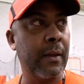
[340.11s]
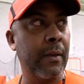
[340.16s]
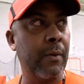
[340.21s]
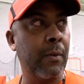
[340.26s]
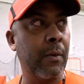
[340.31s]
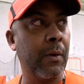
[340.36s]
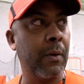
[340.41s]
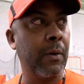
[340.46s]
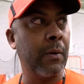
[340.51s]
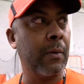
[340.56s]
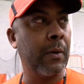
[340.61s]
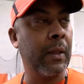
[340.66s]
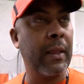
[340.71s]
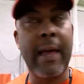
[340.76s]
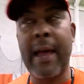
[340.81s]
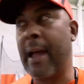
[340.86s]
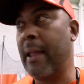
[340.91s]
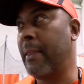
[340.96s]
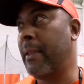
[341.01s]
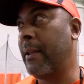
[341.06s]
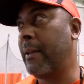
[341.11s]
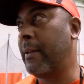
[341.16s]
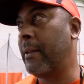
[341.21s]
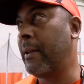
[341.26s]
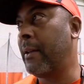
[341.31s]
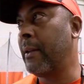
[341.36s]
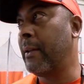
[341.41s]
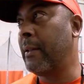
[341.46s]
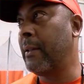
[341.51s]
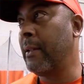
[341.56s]
we're glad
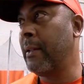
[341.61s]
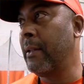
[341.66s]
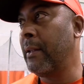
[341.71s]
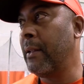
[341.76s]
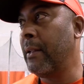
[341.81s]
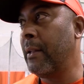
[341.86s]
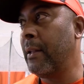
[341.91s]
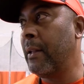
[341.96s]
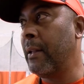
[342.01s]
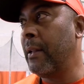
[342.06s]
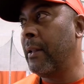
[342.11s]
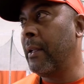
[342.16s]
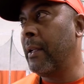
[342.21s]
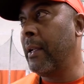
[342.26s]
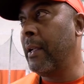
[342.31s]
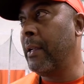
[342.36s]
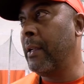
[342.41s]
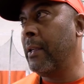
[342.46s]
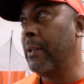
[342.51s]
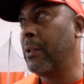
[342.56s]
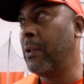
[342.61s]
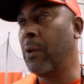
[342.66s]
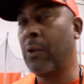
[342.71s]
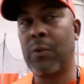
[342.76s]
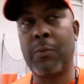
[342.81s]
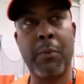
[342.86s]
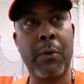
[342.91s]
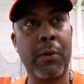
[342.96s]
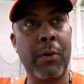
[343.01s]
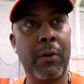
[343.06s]
that he
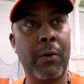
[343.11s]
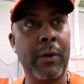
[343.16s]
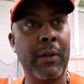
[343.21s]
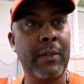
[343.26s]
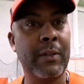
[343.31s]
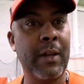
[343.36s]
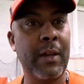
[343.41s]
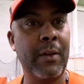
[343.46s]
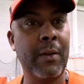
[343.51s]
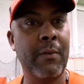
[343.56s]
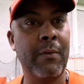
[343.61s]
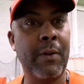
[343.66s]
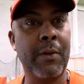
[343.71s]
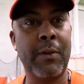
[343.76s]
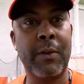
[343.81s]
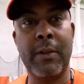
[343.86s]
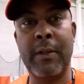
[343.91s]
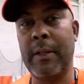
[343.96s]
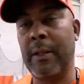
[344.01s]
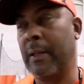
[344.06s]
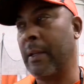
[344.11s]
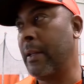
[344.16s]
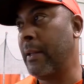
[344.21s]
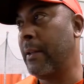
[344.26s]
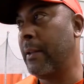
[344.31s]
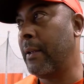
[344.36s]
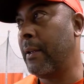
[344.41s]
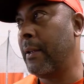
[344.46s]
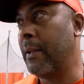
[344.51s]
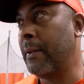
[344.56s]
chose Bowling Green State University,
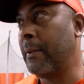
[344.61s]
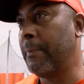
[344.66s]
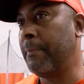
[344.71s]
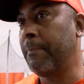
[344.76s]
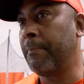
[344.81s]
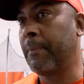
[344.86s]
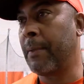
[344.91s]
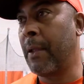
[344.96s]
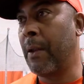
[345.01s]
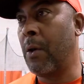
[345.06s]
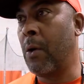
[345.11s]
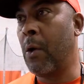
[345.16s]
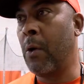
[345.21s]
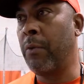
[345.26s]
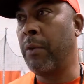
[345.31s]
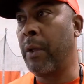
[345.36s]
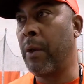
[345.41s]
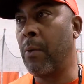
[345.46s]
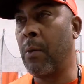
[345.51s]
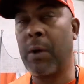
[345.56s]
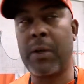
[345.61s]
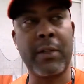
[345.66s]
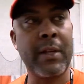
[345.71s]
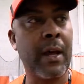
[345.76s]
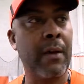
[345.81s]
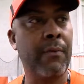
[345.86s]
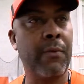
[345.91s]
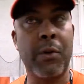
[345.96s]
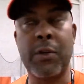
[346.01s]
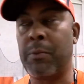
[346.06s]
and you know, hopefully it works
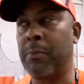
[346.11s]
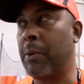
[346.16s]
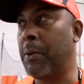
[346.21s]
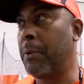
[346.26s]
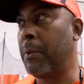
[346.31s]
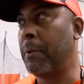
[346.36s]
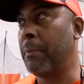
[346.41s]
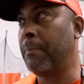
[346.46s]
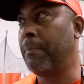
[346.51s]
out for us both.